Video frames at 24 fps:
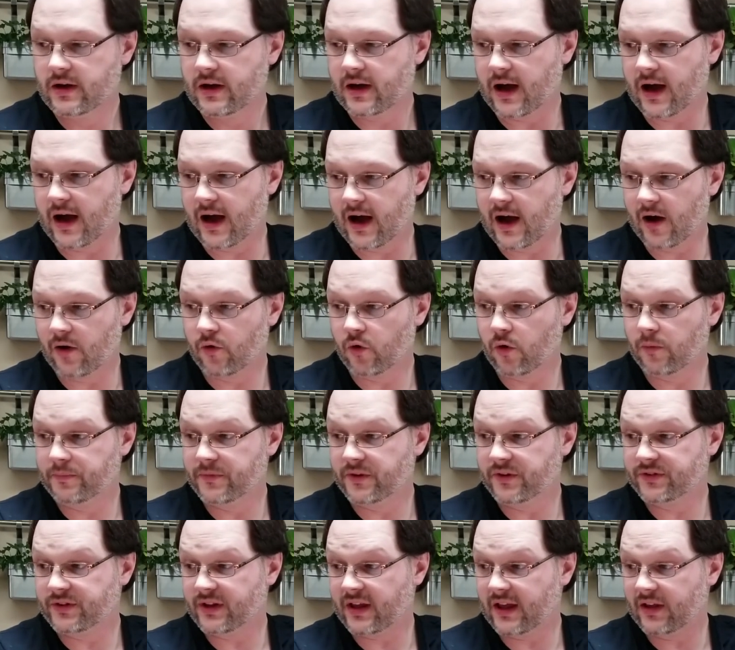Hope
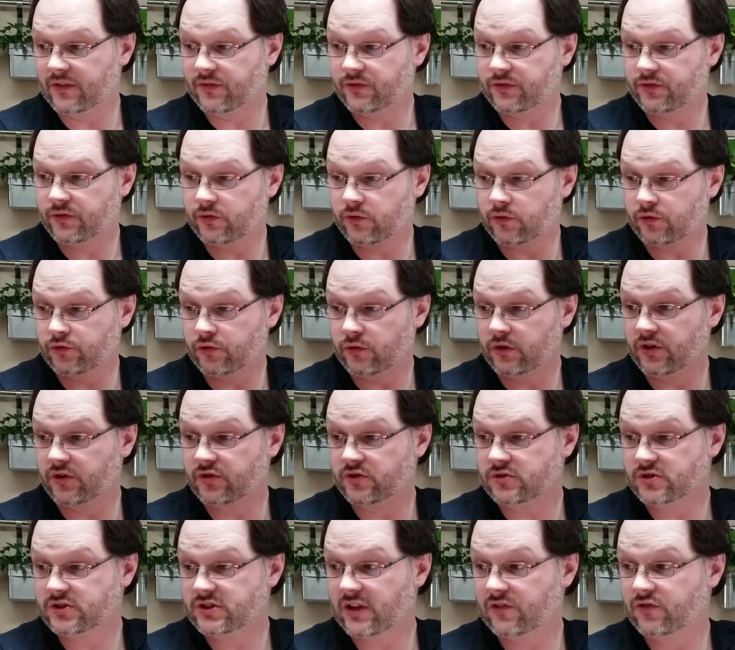this has sort
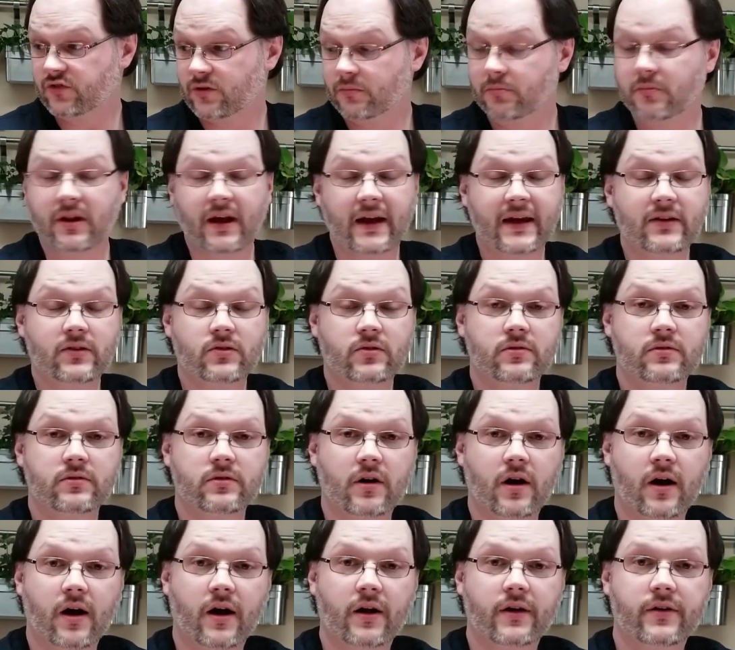of shed some light
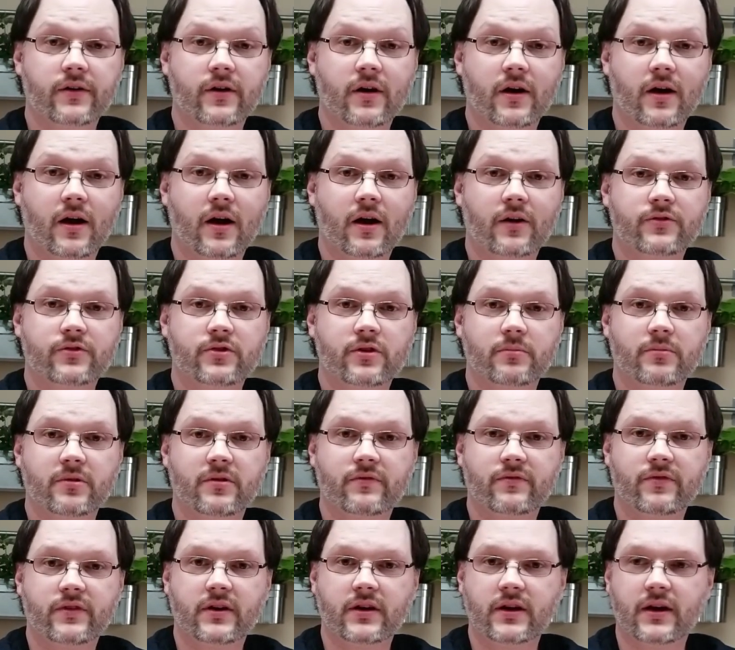on some
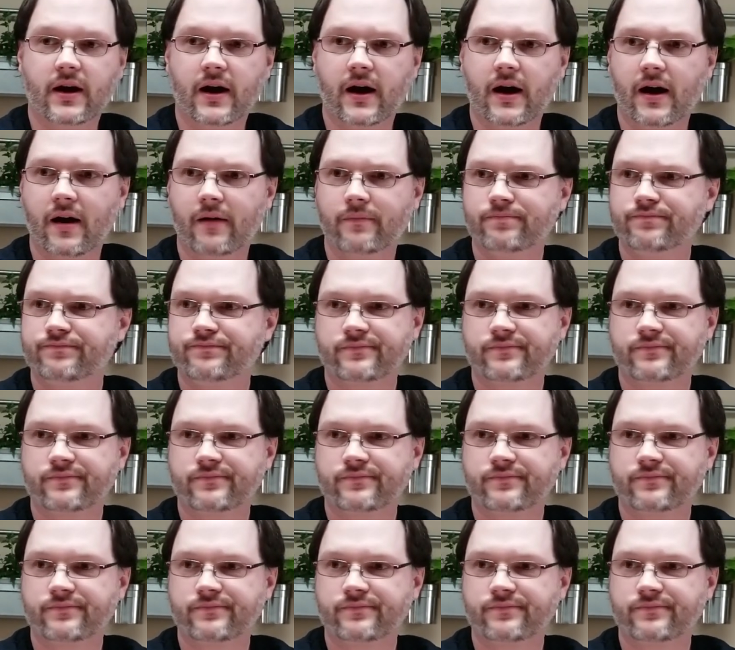of the